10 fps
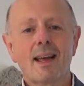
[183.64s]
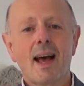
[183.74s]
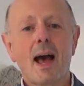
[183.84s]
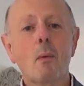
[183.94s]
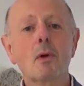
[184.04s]

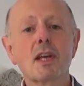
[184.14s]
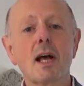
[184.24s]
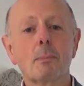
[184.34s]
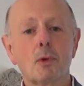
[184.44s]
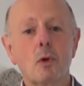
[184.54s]
I want to
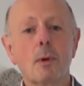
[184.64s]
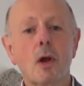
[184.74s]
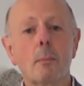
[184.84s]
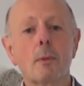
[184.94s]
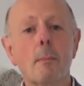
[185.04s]
help you
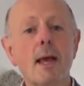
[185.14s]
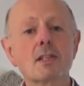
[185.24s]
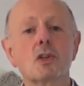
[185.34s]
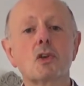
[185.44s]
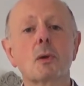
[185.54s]
become the
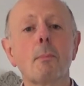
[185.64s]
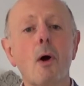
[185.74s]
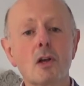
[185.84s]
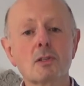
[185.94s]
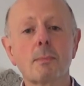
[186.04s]
best that you can
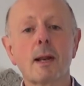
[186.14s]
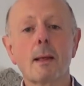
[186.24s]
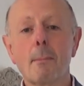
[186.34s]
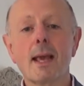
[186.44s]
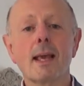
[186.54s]
possibly
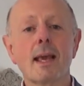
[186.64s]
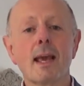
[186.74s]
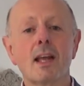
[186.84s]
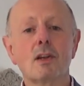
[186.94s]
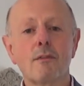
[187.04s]
be
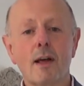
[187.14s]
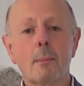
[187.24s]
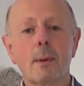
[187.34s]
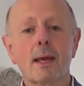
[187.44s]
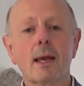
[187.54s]
in
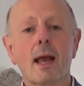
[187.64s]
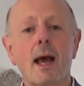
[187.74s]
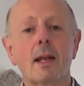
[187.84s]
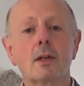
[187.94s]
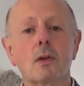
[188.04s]
developing
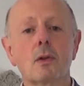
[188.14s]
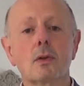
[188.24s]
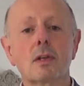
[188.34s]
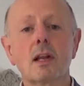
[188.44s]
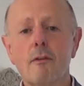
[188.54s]
and
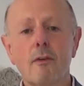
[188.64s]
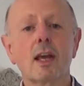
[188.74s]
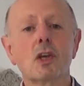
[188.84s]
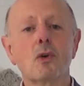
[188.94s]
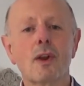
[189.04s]

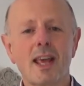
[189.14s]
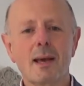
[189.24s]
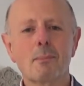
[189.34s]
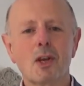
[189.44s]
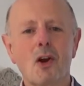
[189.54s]
delivering your E
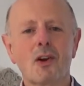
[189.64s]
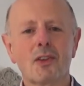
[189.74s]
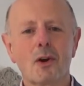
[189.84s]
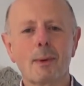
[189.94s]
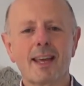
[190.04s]
M D R
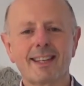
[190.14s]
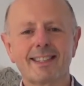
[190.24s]
therapy.